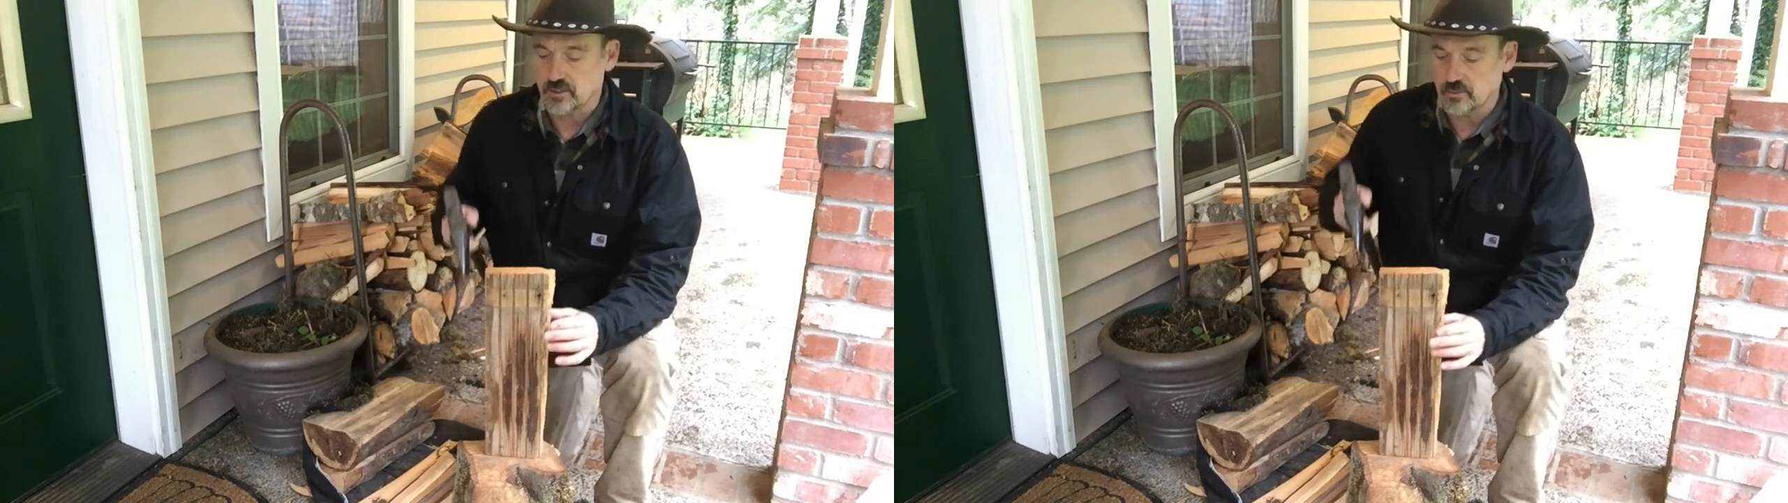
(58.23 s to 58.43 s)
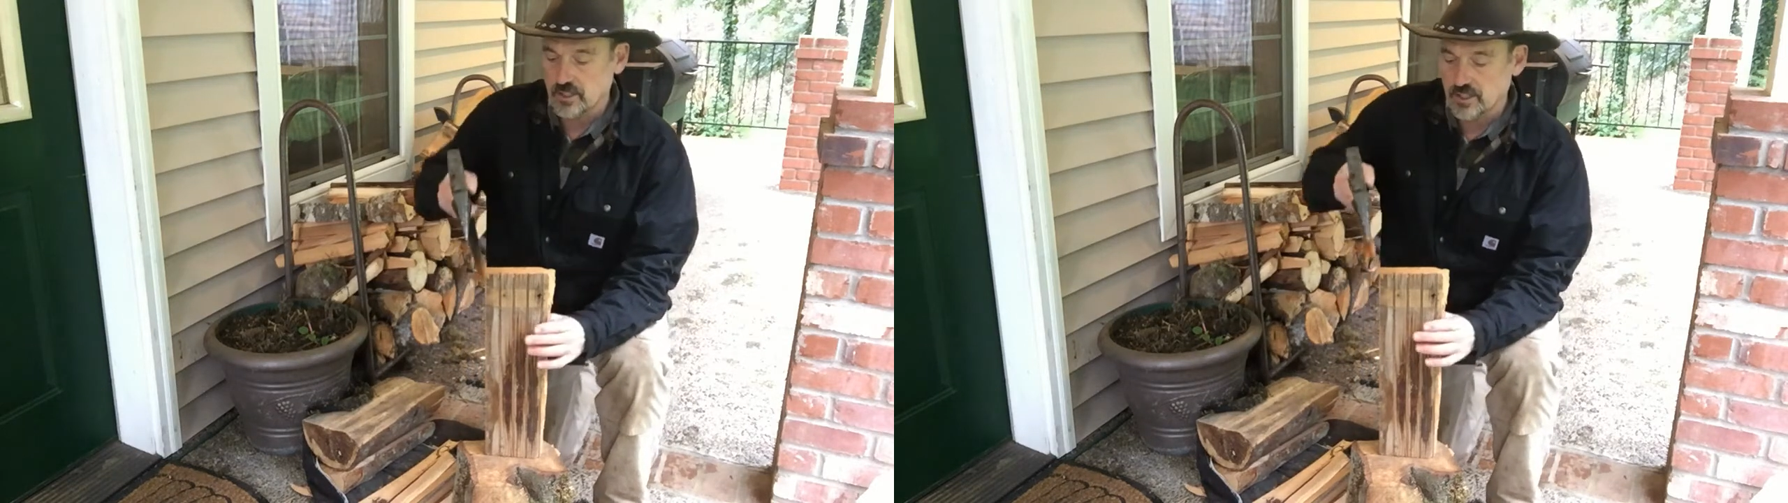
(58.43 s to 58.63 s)

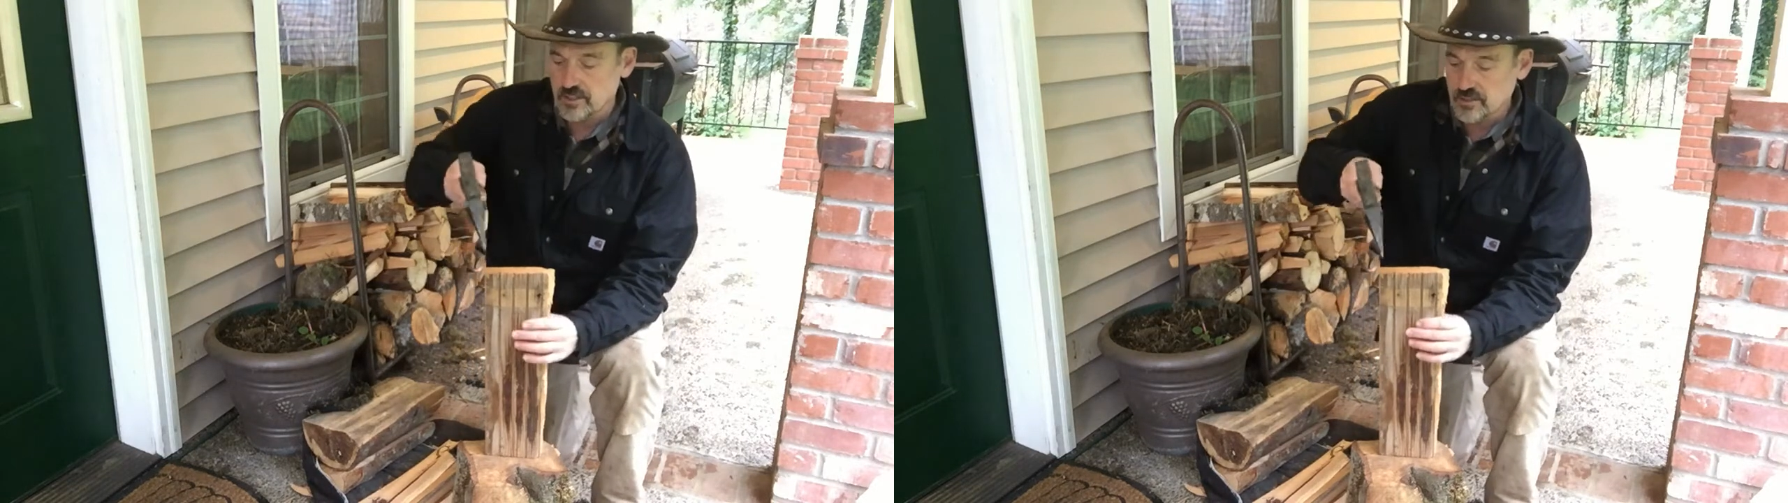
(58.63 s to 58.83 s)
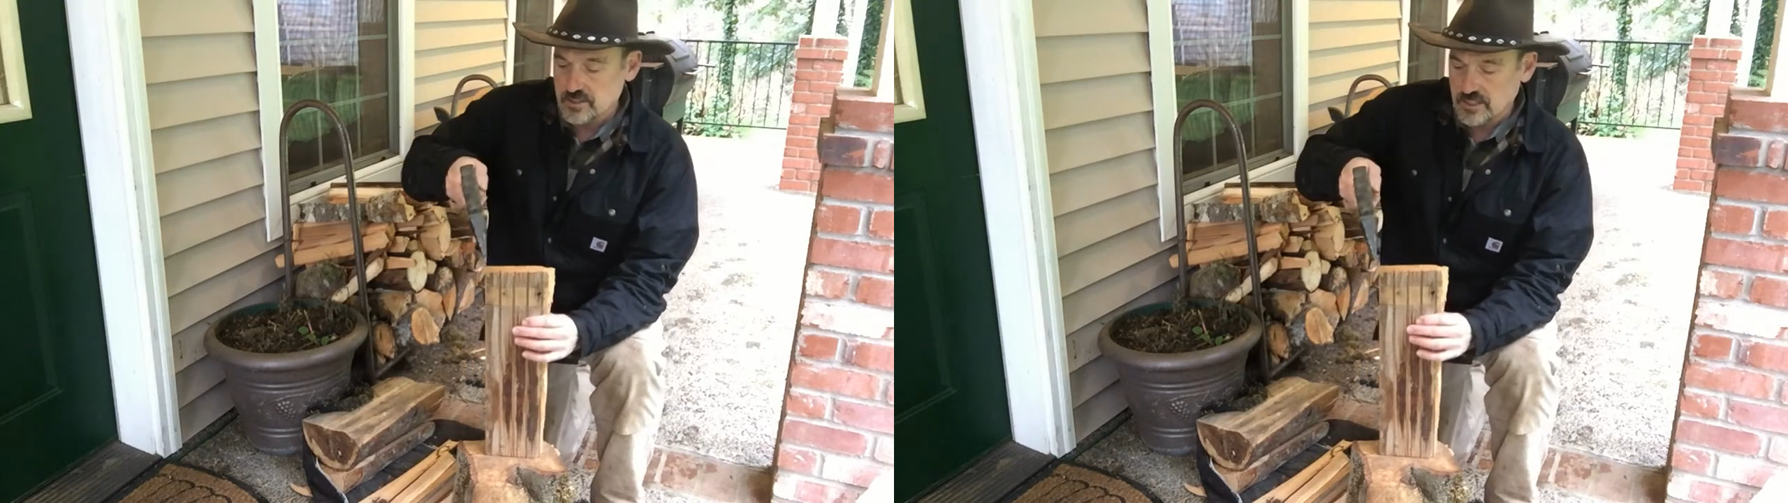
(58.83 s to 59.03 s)
What I
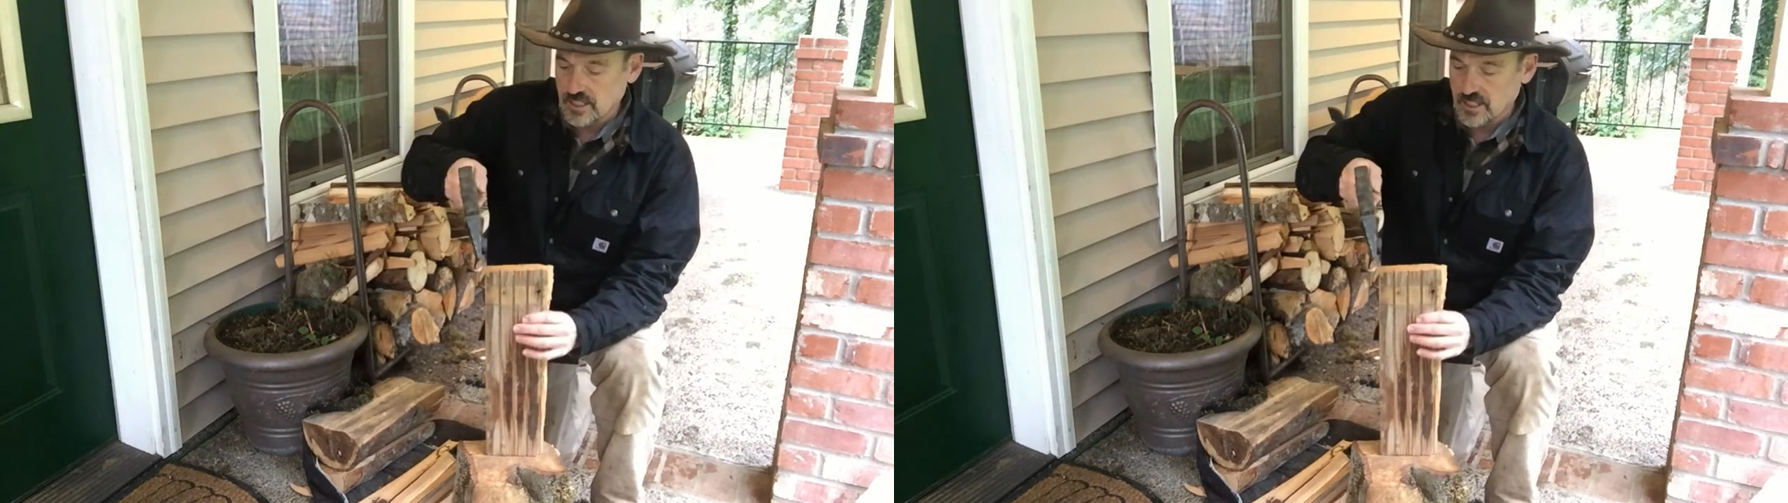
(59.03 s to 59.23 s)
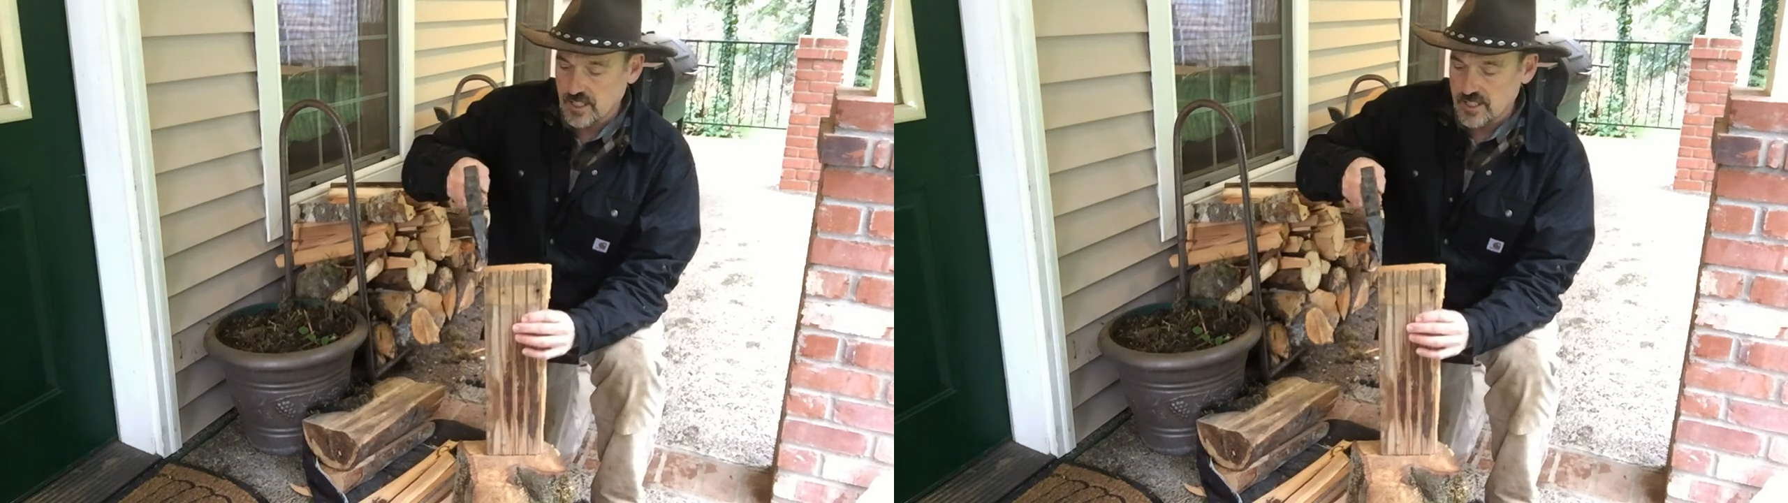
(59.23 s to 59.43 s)
do is I
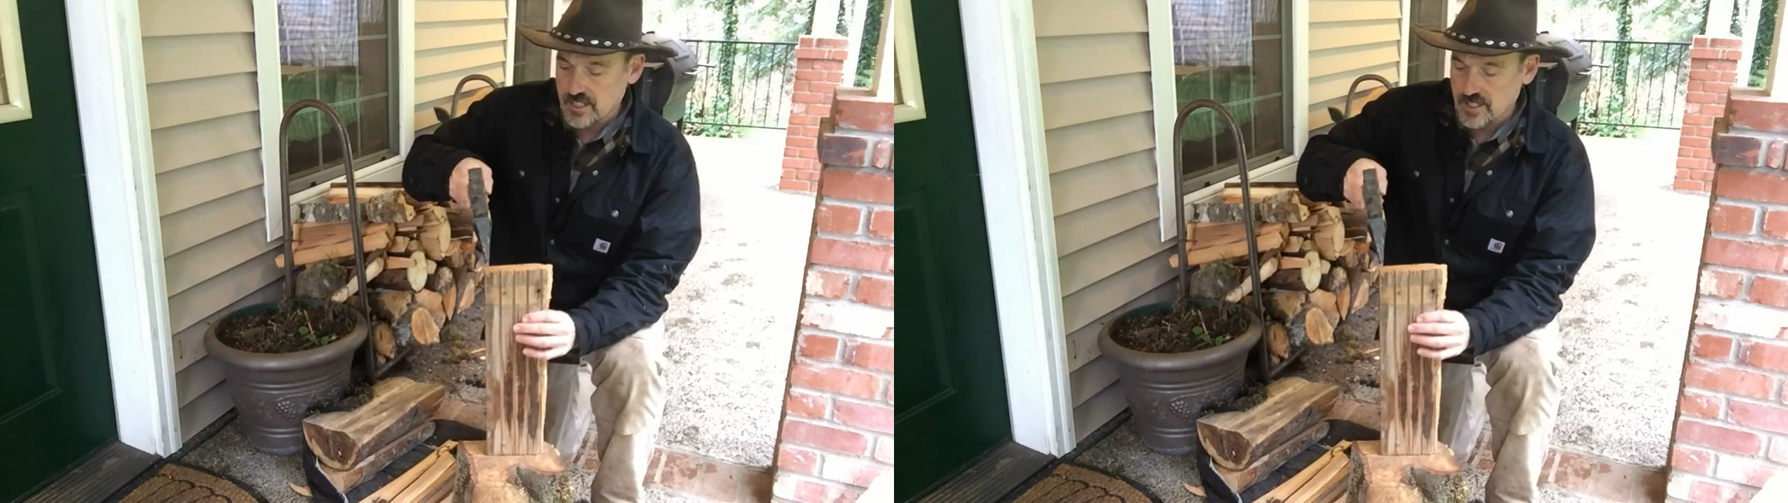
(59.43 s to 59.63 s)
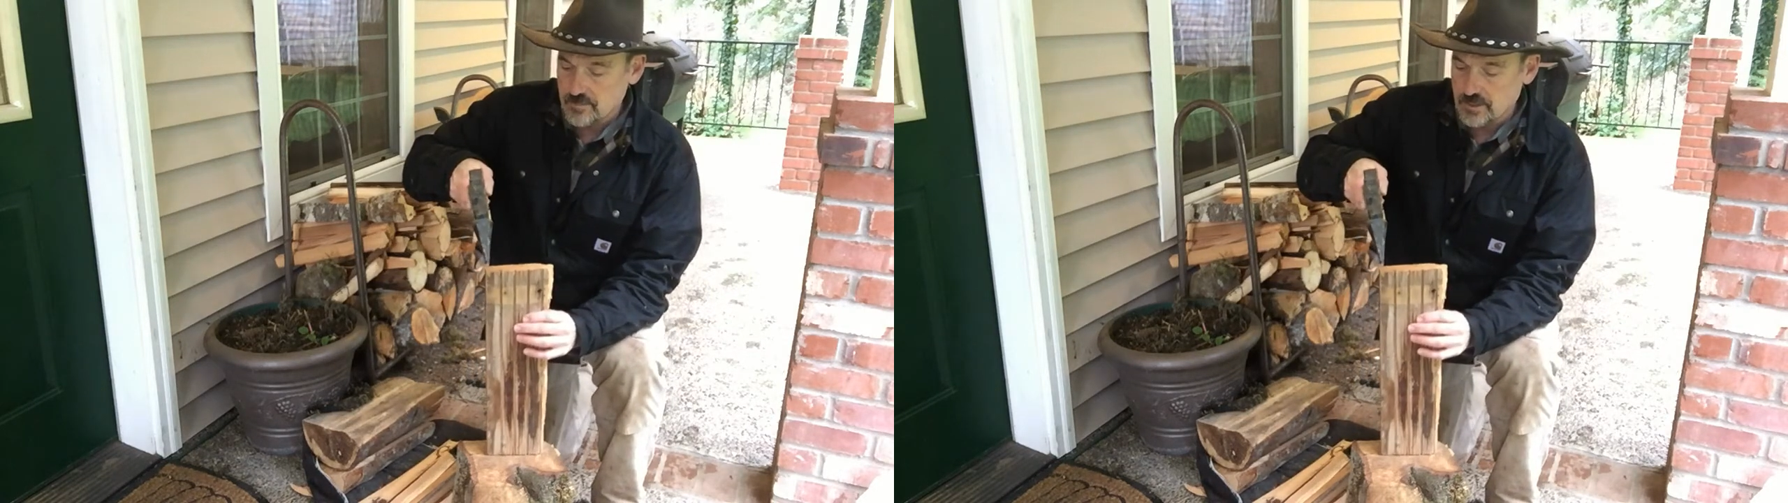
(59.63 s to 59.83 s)
line
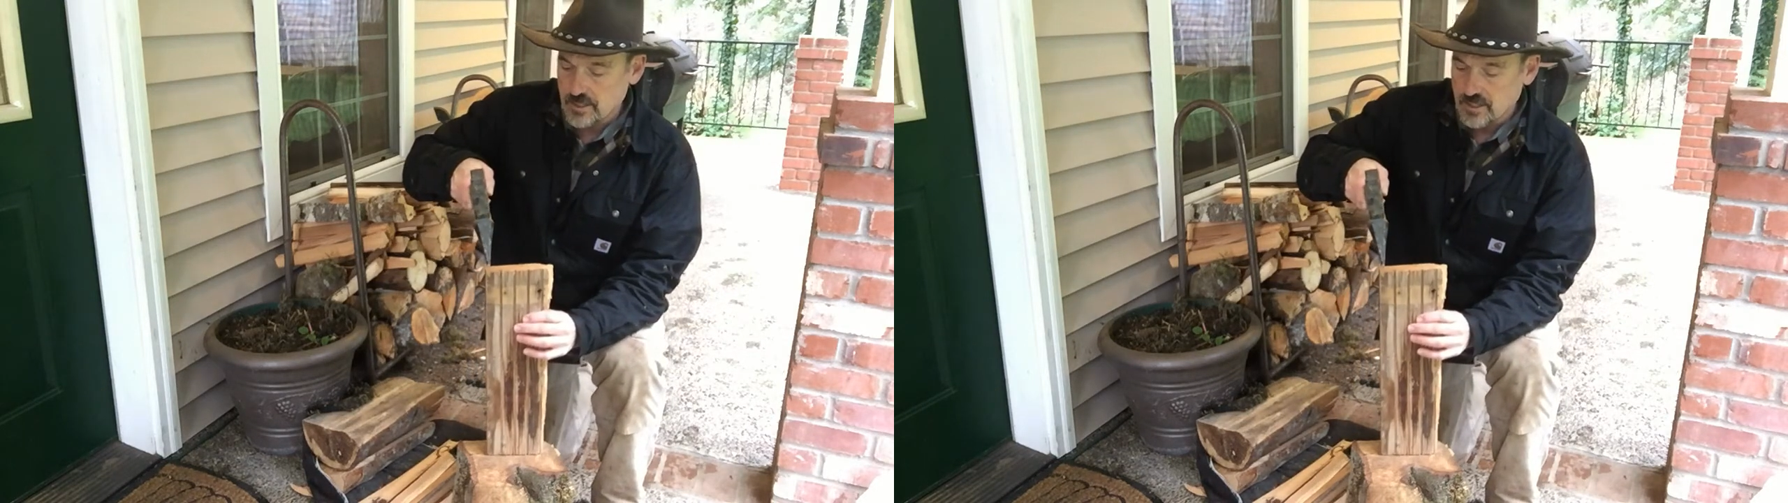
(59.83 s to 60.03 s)
up